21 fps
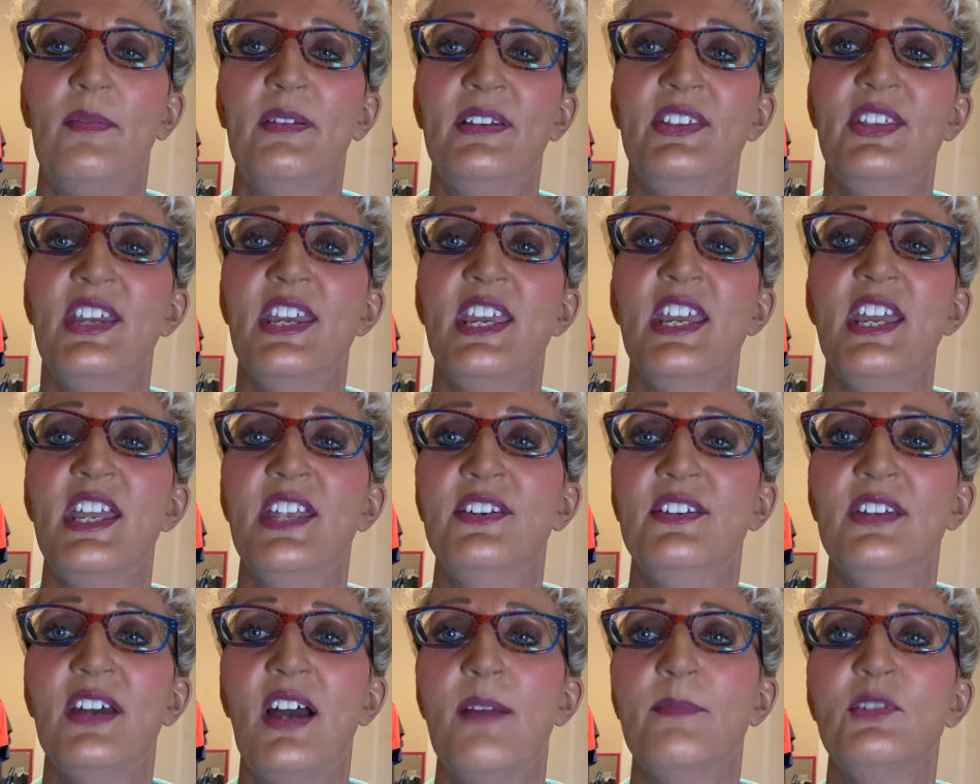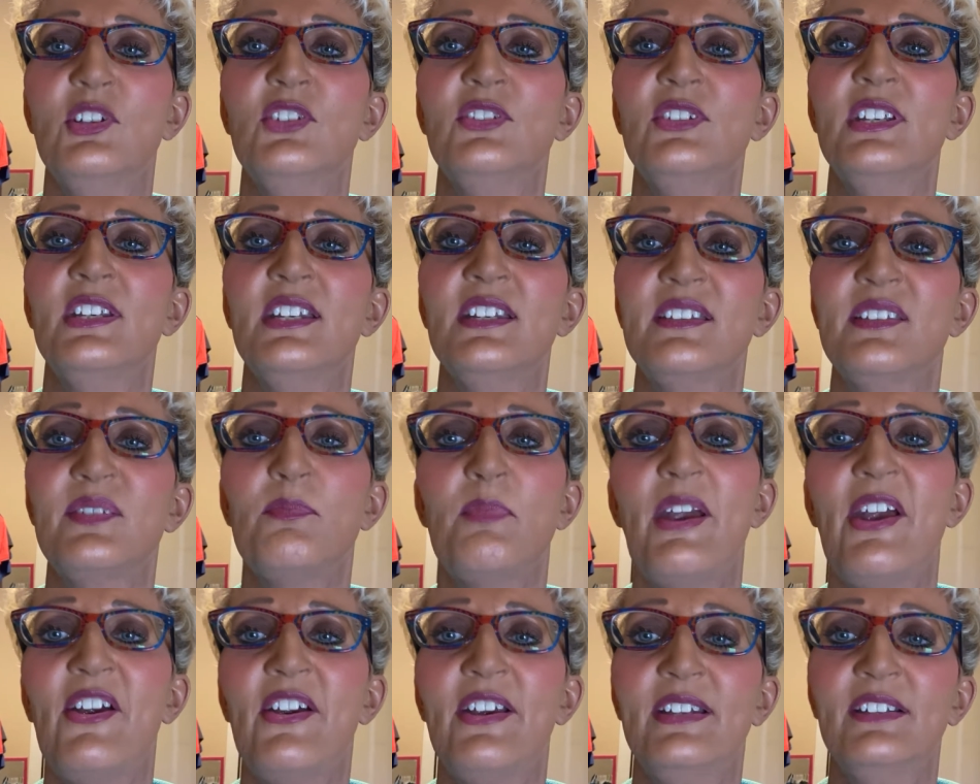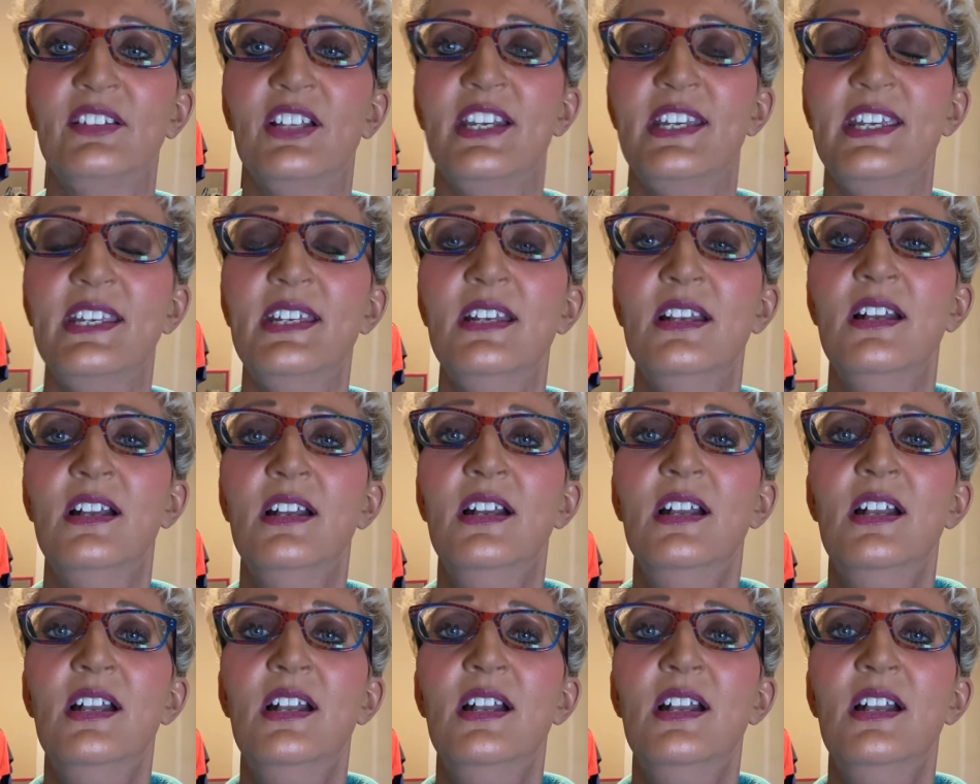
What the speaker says: the end. I'm using it sparingly.